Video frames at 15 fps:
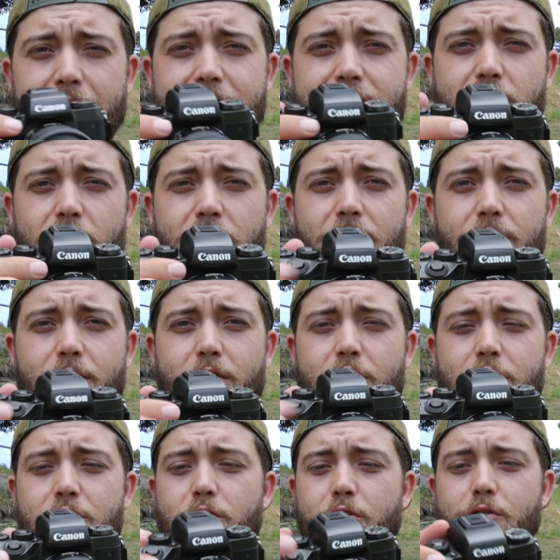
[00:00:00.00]
It's got
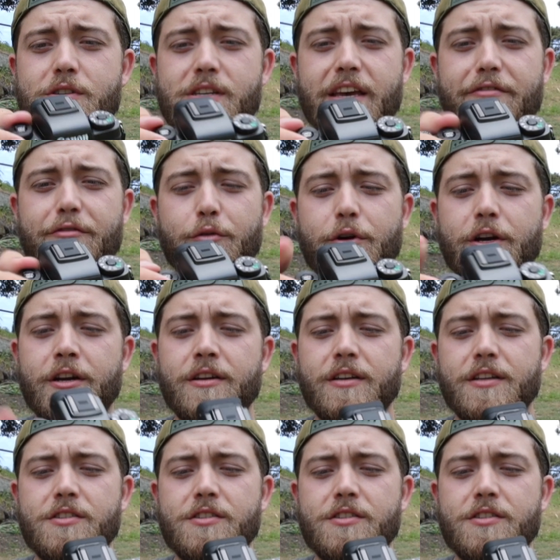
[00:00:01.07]
controls everywhere.